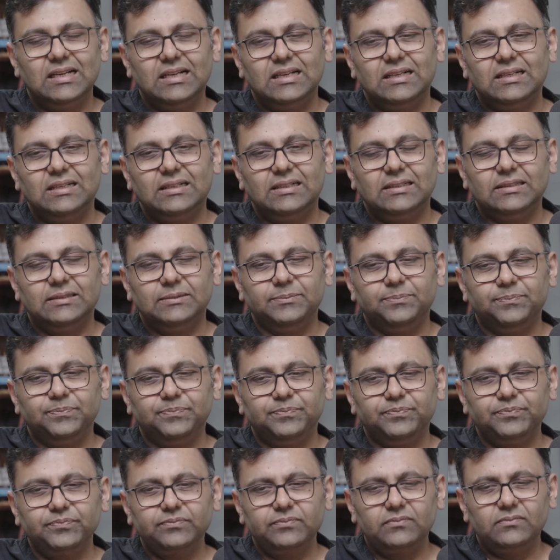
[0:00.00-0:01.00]
Um,
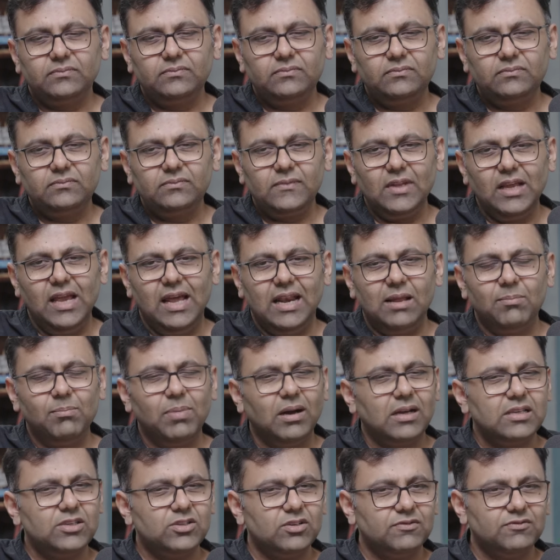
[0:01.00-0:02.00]
and a
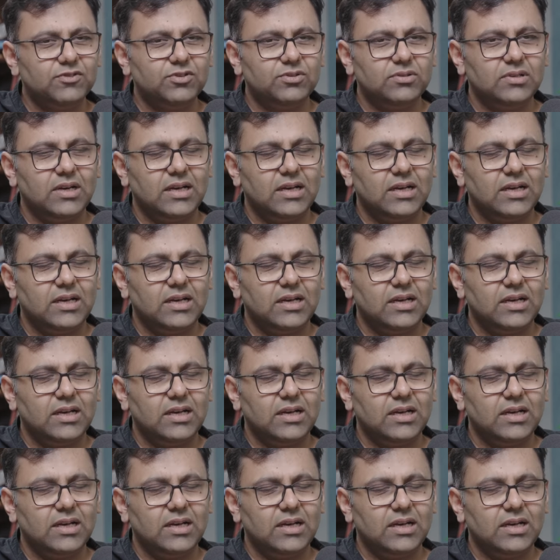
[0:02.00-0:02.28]
bunch of